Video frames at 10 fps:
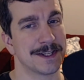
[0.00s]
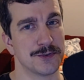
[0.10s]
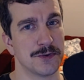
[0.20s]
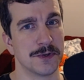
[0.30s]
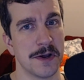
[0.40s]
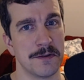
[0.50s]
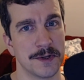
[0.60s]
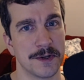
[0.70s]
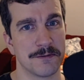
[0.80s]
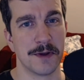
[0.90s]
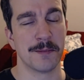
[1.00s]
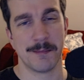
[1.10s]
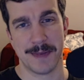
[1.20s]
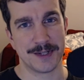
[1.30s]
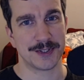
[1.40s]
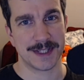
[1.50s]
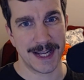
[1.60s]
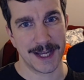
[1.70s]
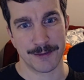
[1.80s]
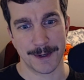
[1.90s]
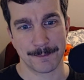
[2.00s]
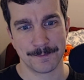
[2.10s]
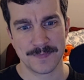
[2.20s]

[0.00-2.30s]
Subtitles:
control color from Magic the Gathering.